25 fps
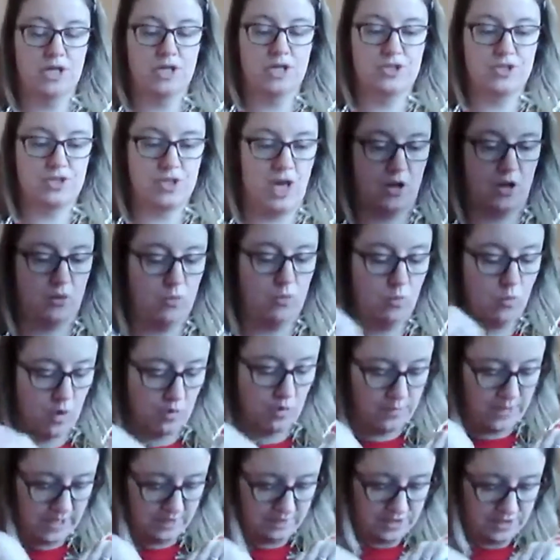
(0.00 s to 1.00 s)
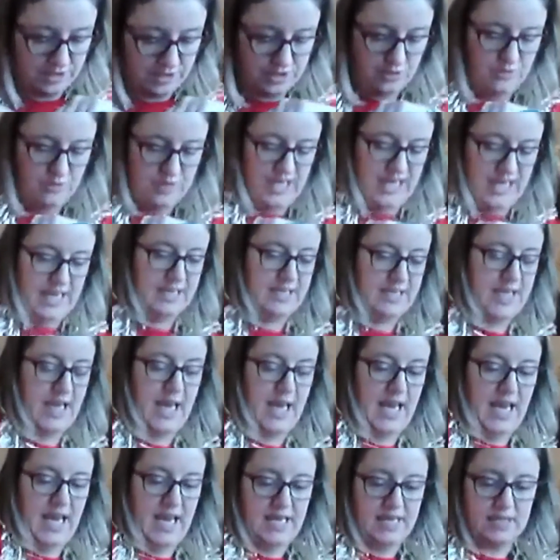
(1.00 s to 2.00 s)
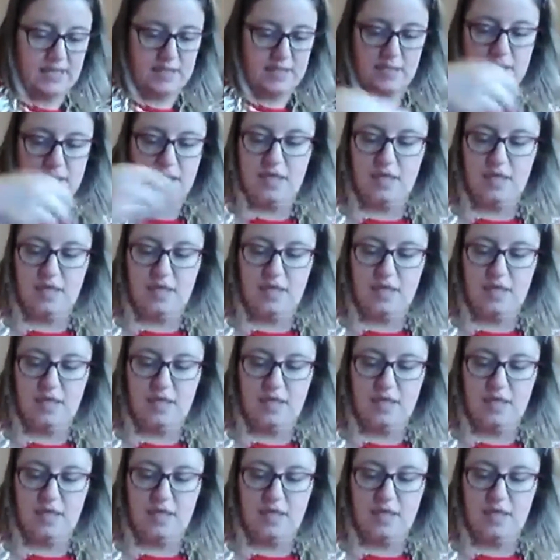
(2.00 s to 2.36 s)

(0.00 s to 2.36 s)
So what we're going to do with this is